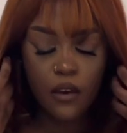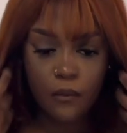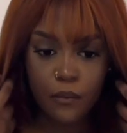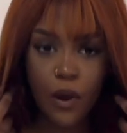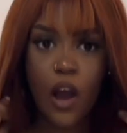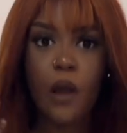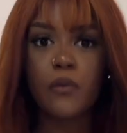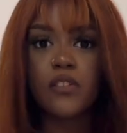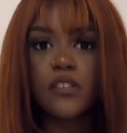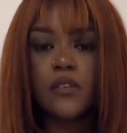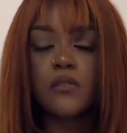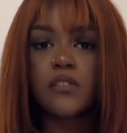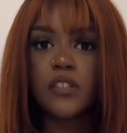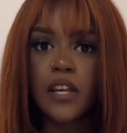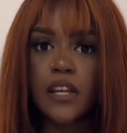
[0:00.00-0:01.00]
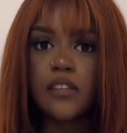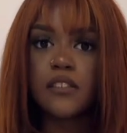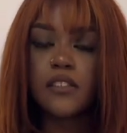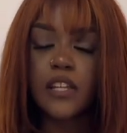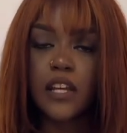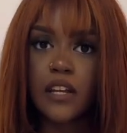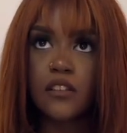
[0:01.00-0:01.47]
But I would still say
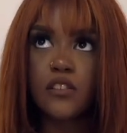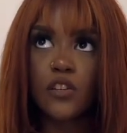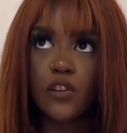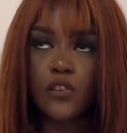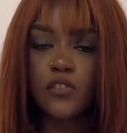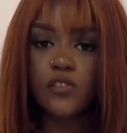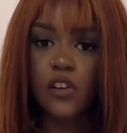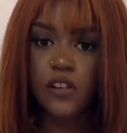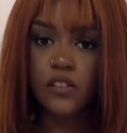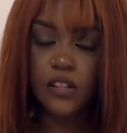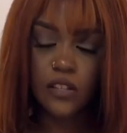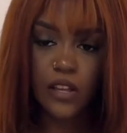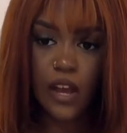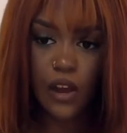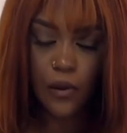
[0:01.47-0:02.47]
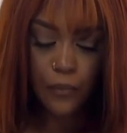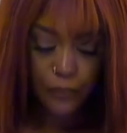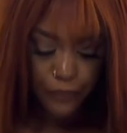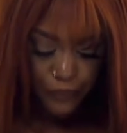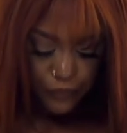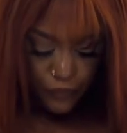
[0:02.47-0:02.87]
stick to sizing down.